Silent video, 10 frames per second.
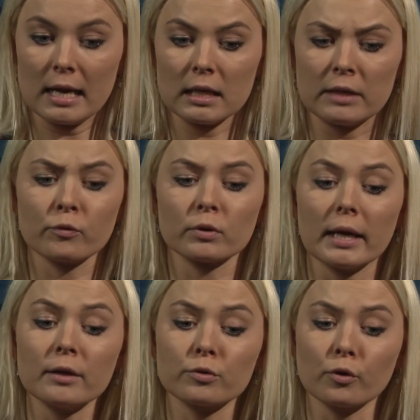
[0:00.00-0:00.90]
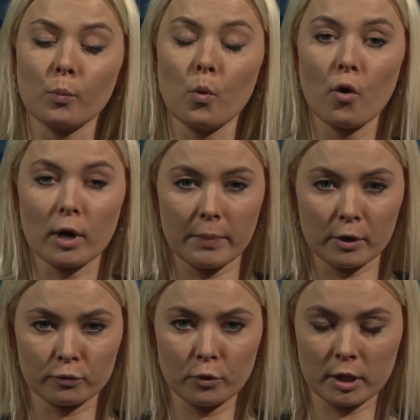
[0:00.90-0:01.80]
If you would like to know more
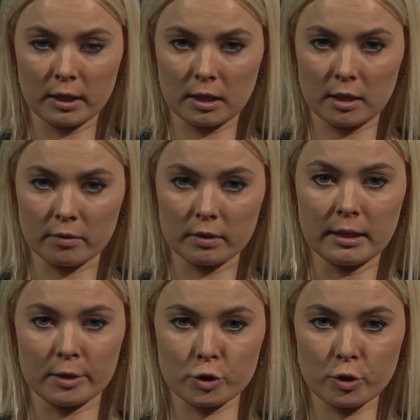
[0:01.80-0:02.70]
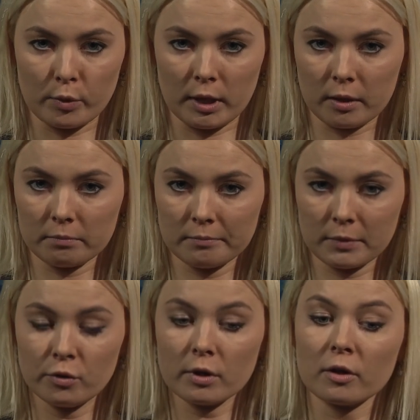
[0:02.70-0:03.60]
about working here in Estonia,
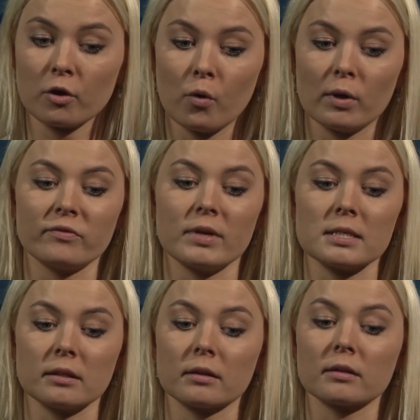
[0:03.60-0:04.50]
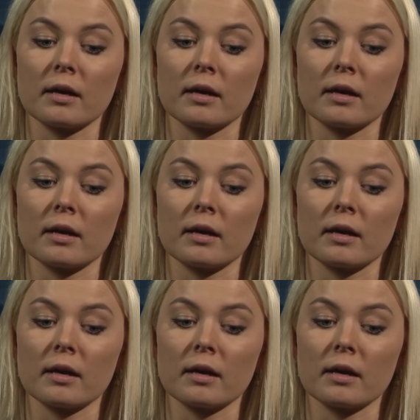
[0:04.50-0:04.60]
you can go and visit the